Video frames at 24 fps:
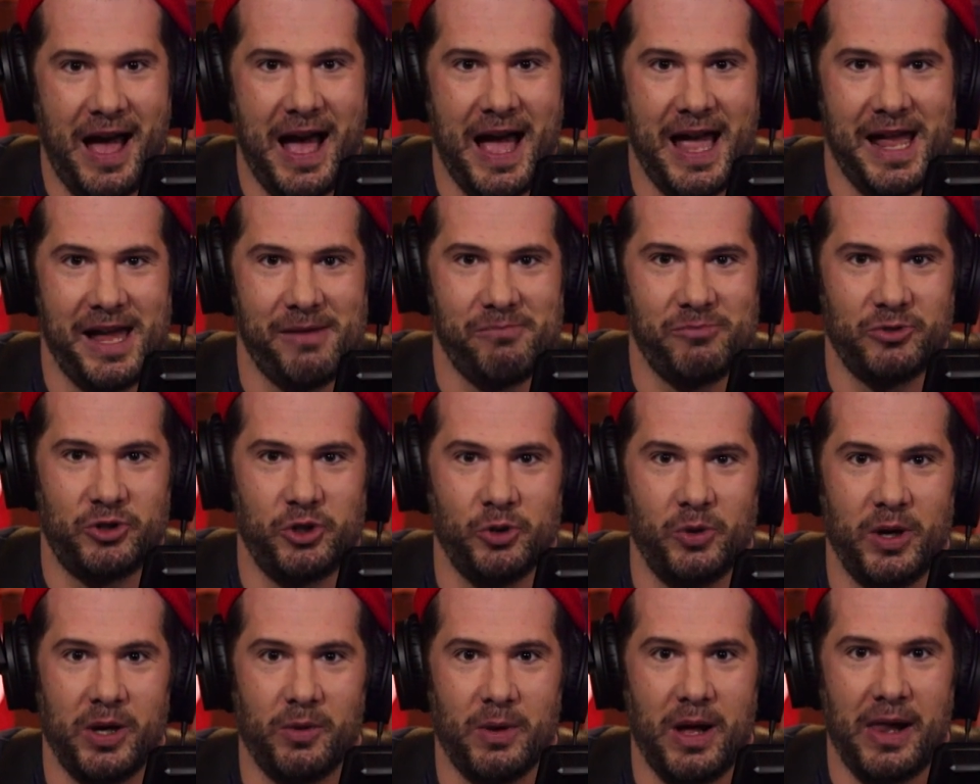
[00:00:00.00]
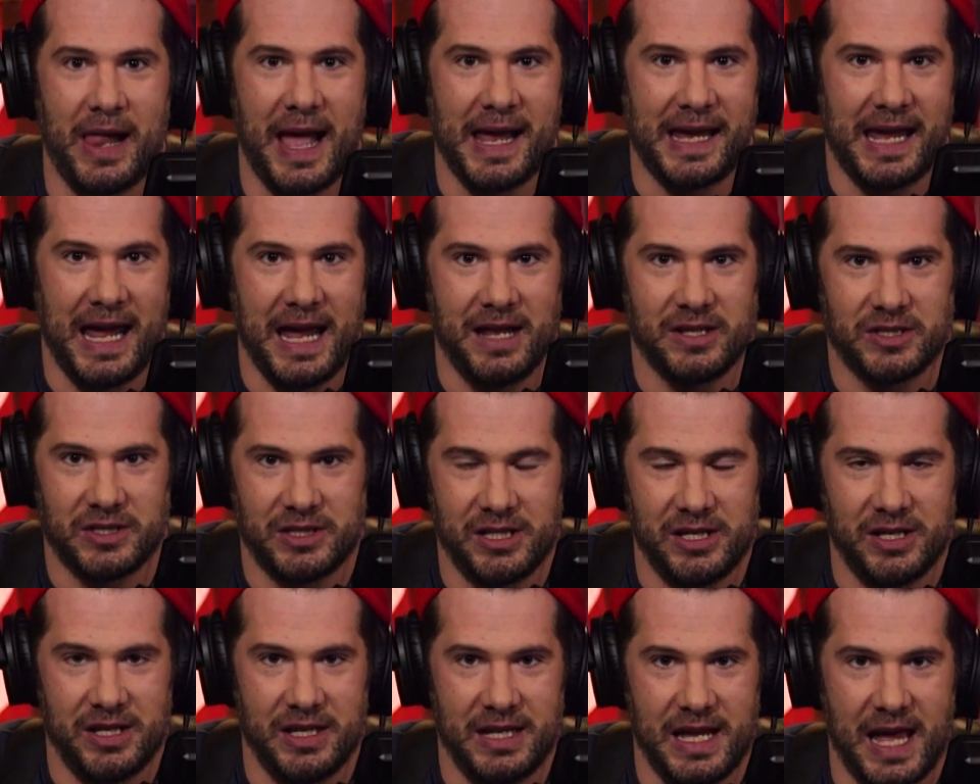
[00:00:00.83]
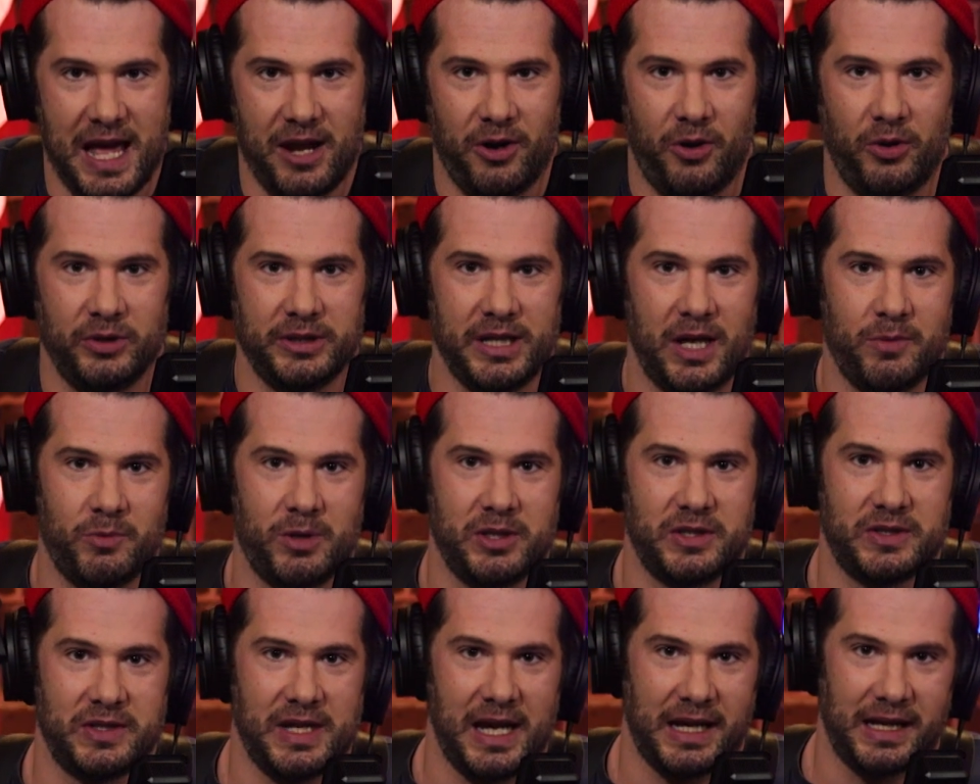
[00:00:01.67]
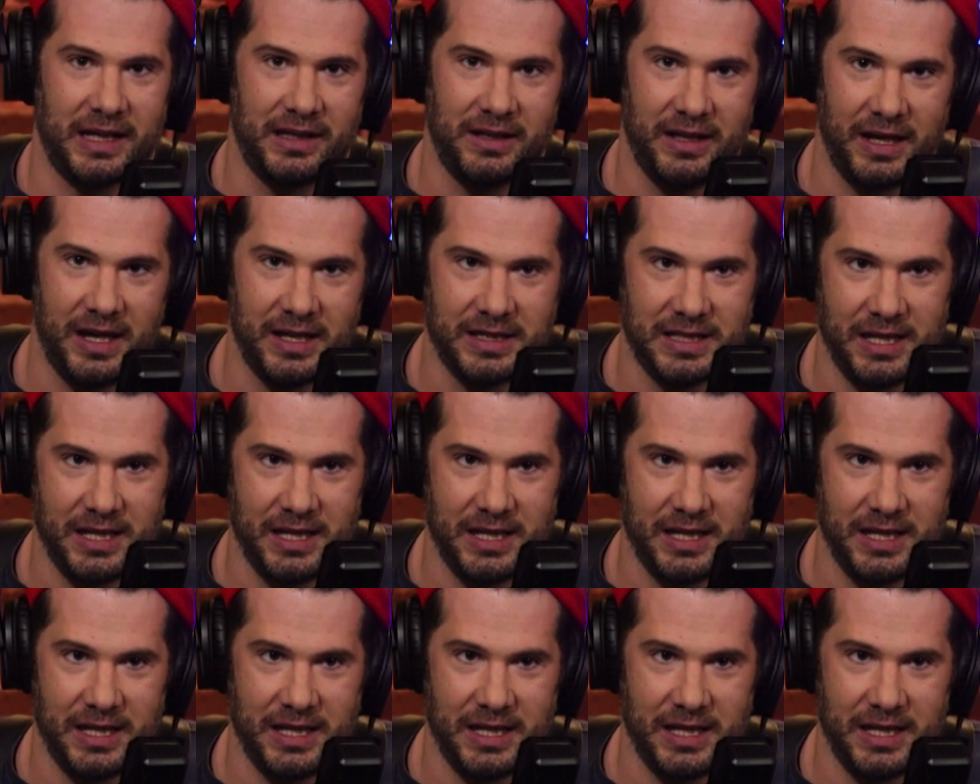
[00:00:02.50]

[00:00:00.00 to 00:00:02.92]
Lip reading: I am doing well. I can't see you yet. Hold on one second.